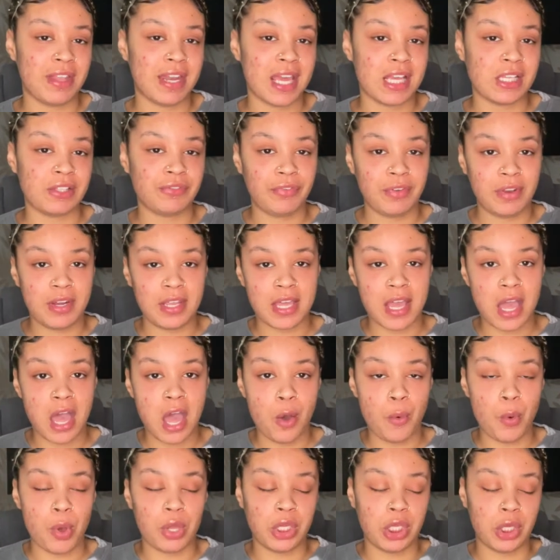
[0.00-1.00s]
the next
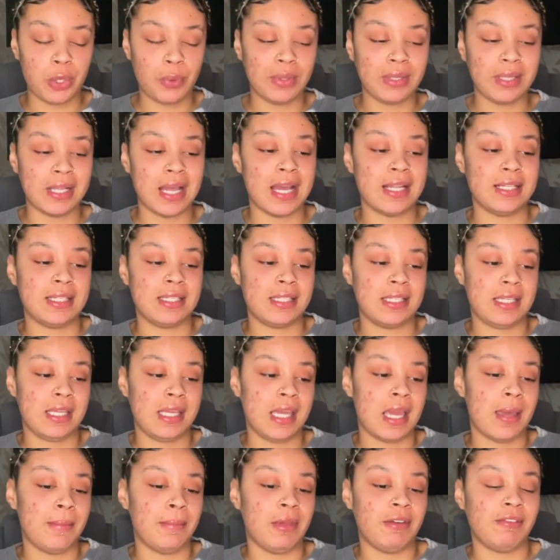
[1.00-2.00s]
video you would like to
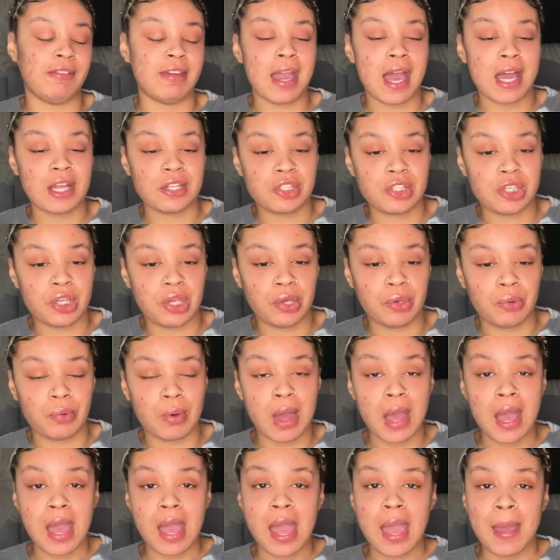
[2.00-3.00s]
see me react to.